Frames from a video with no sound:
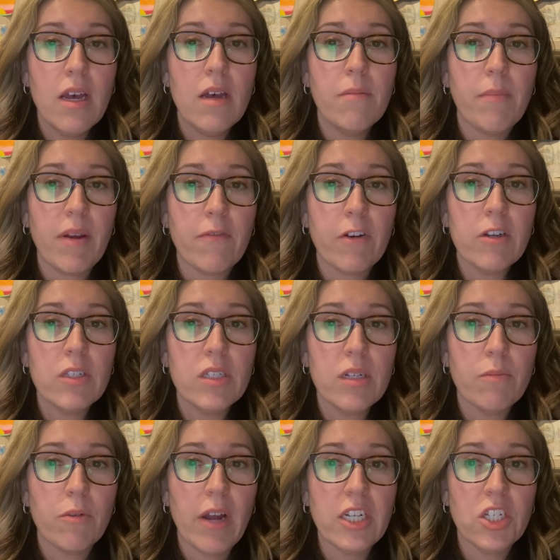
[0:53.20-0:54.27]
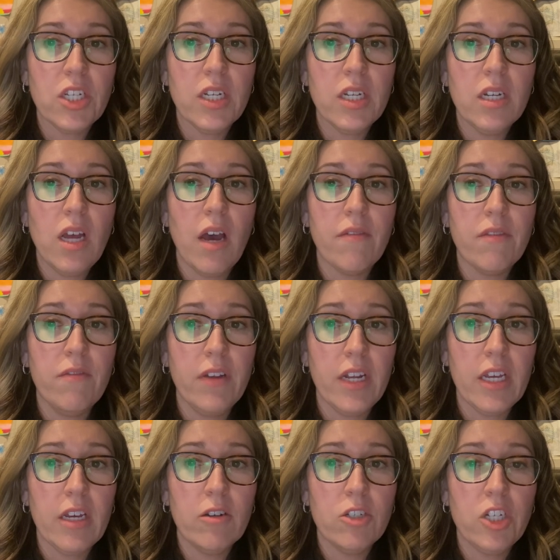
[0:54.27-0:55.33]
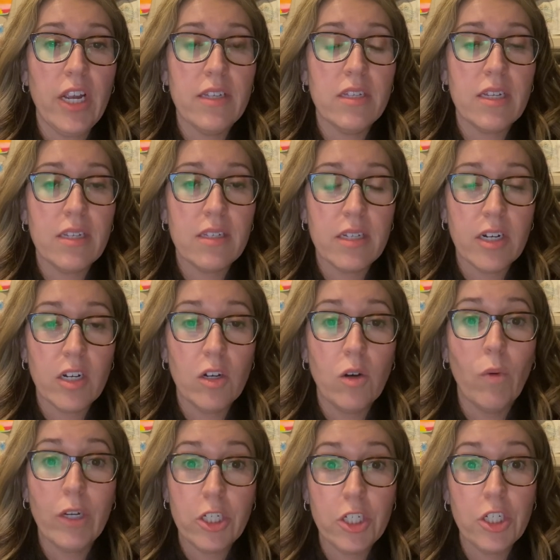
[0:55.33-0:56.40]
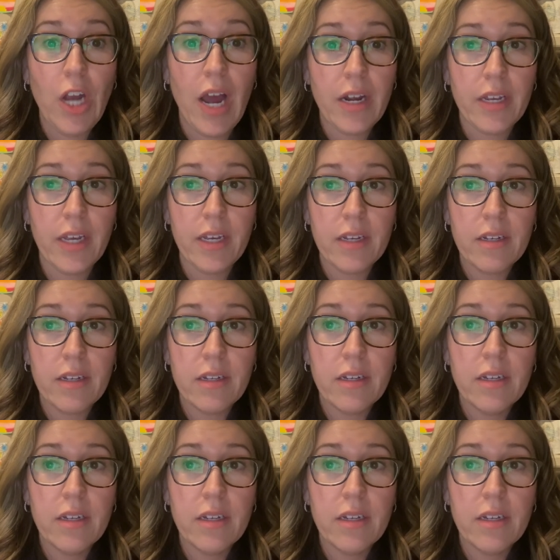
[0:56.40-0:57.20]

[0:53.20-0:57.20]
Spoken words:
My first impression of the video Chasing Zero was shocking.